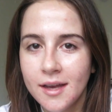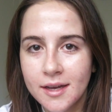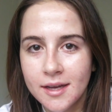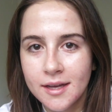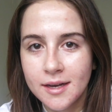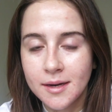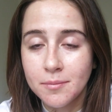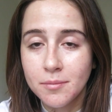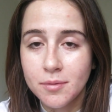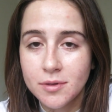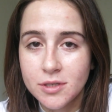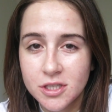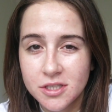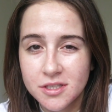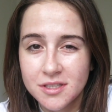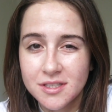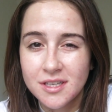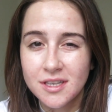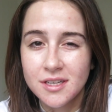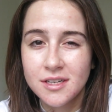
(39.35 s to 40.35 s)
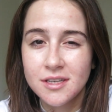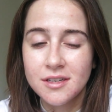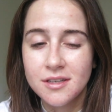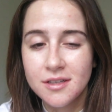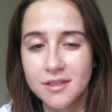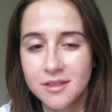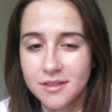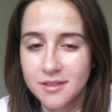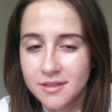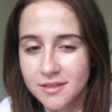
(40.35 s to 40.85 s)
And I'm just
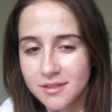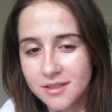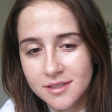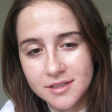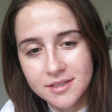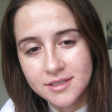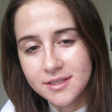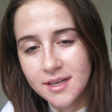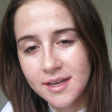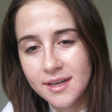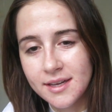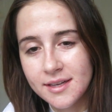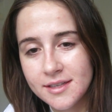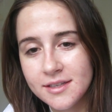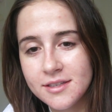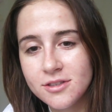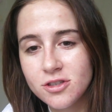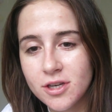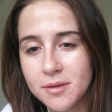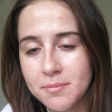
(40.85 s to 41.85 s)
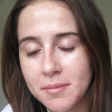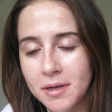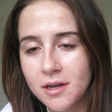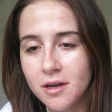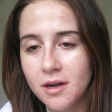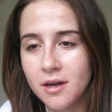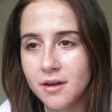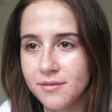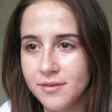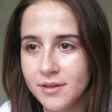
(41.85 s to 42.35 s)
gonna sit and drink my
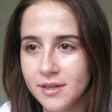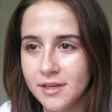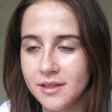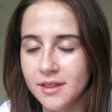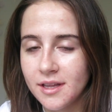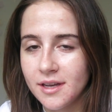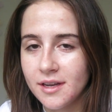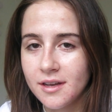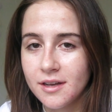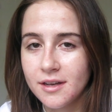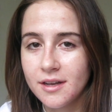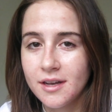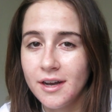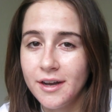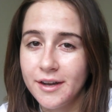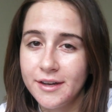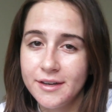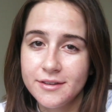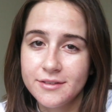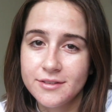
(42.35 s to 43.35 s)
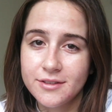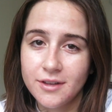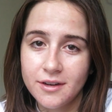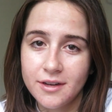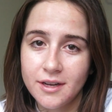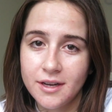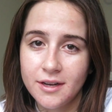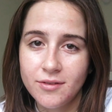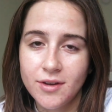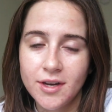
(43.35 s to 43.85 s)
coffee and like kind of
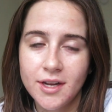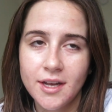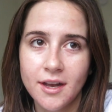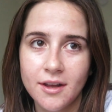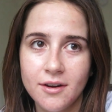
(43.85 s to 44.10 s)
start getting ready.